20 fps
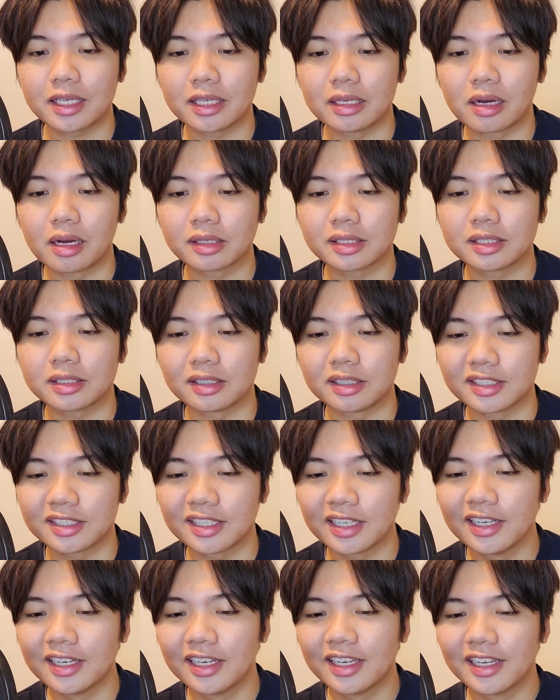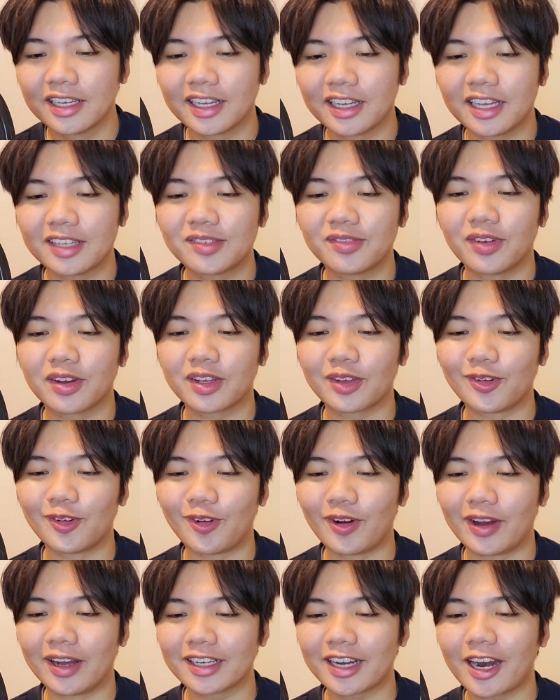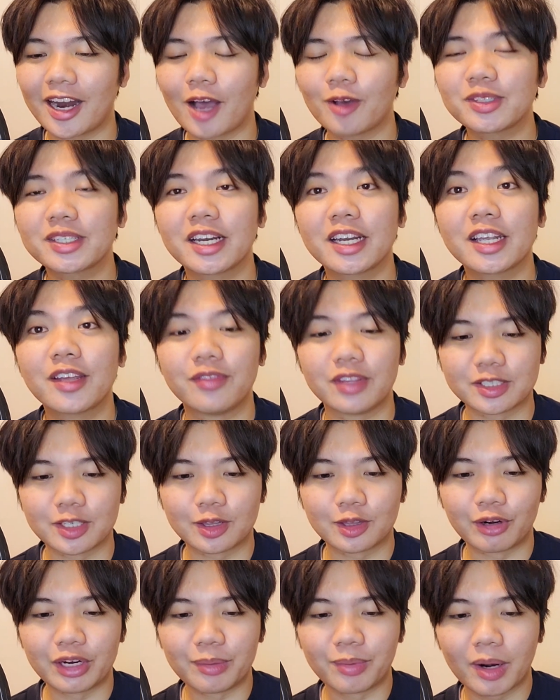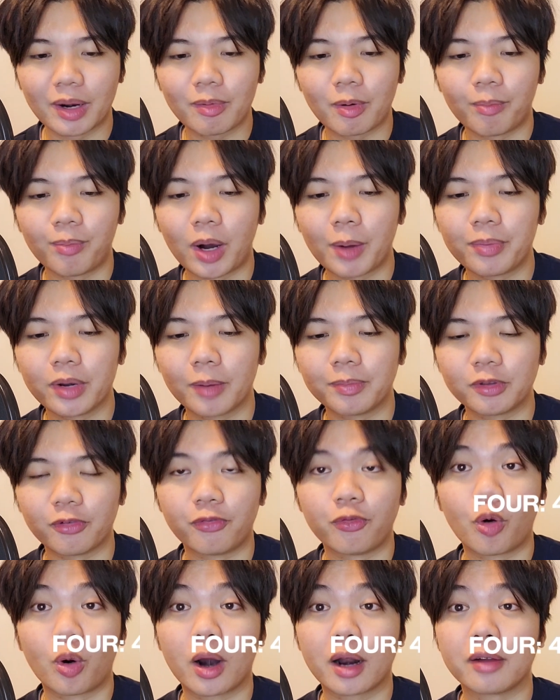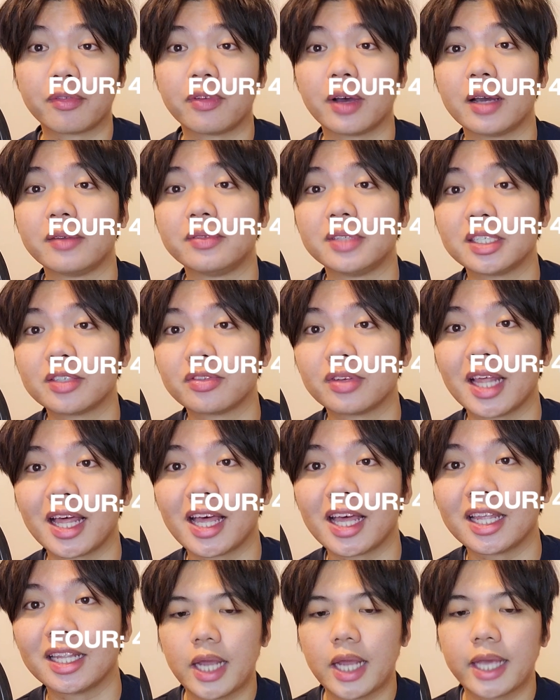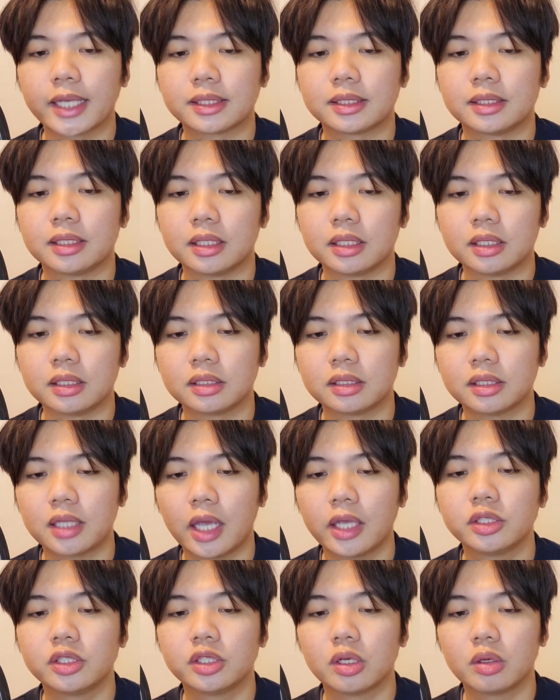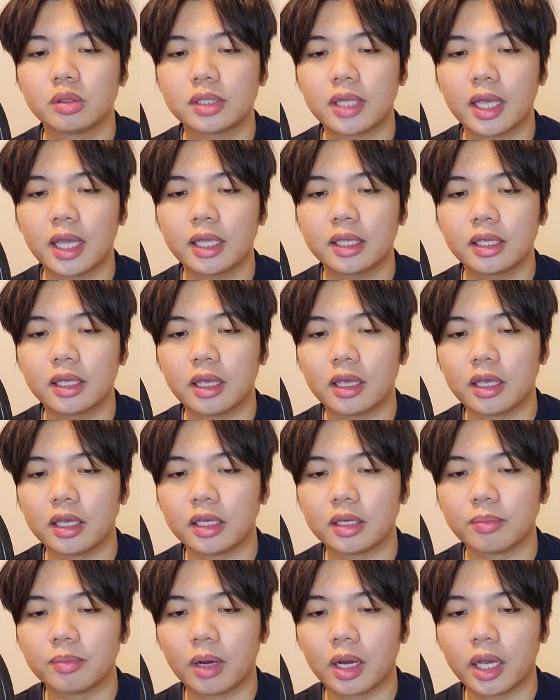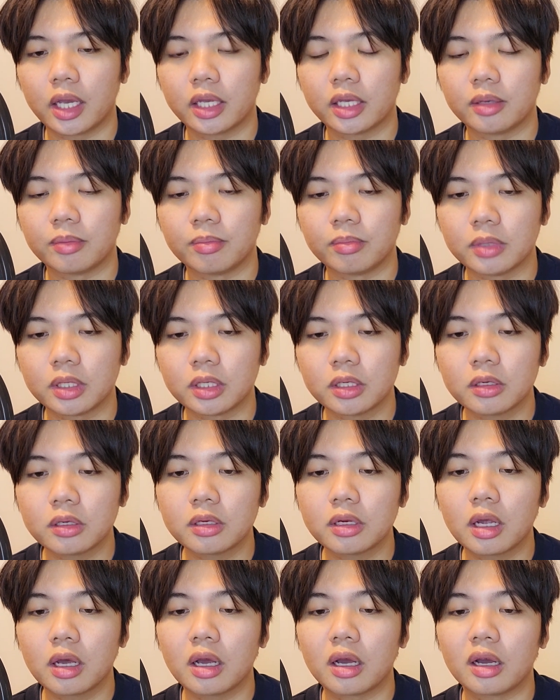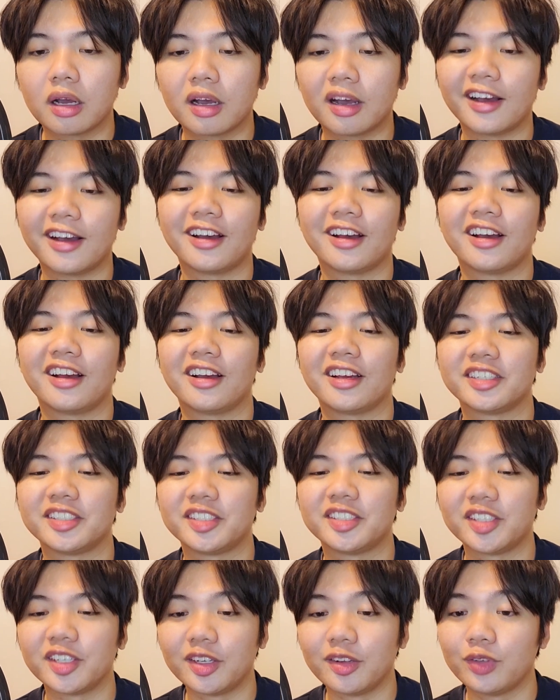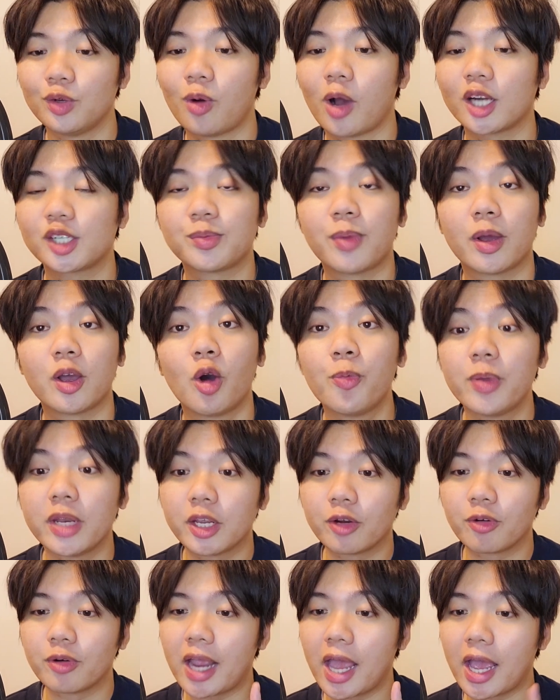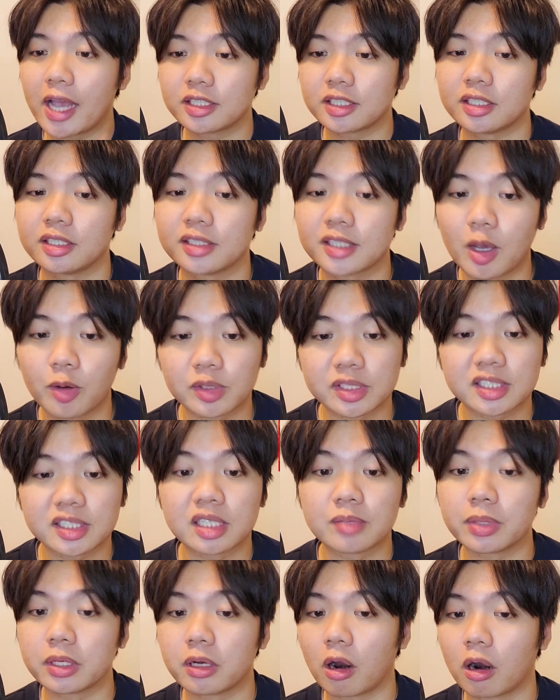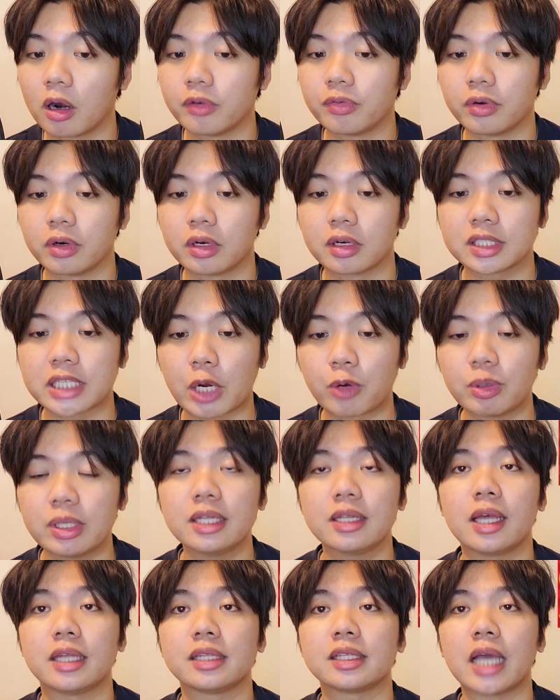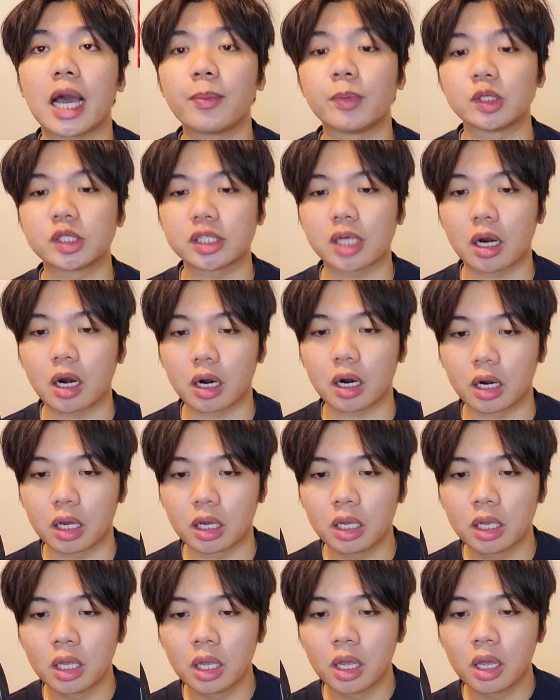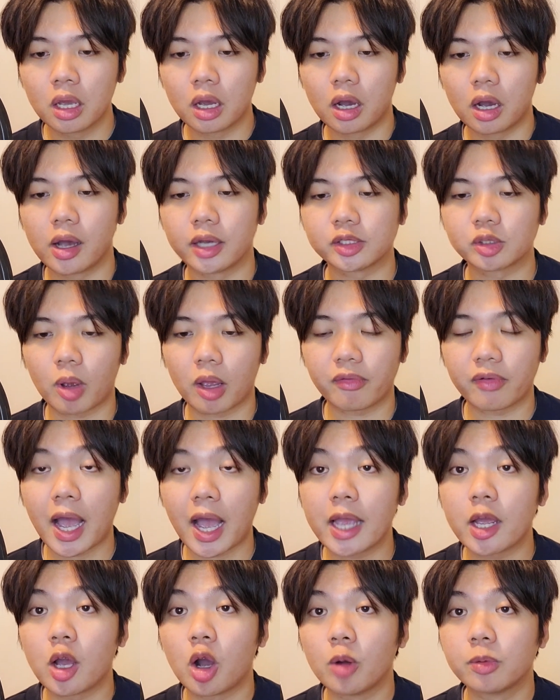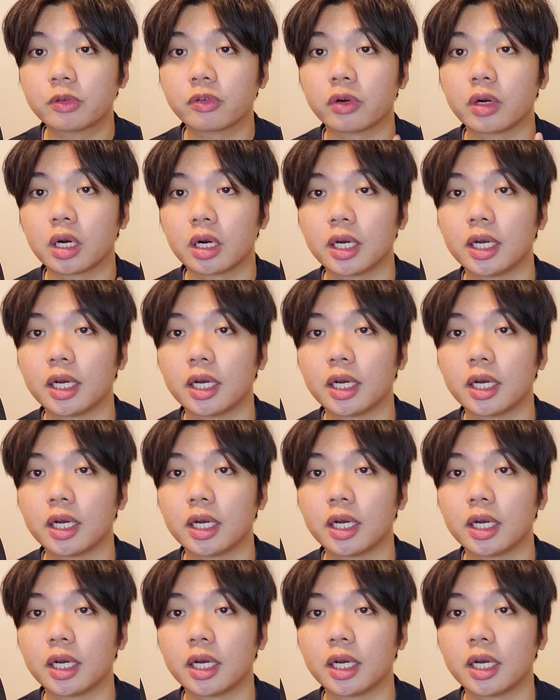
youngsters. That's fucking wild. All right, I was going to give this a 3, but I'm going to bump it up to 4 out of 5 just for that. Next is Tenjou Tenge by Miyuna. Ah, shit. If you watch my opening reactions, I was simping hard for her because I really liked Gamashara. So I have high hopes for her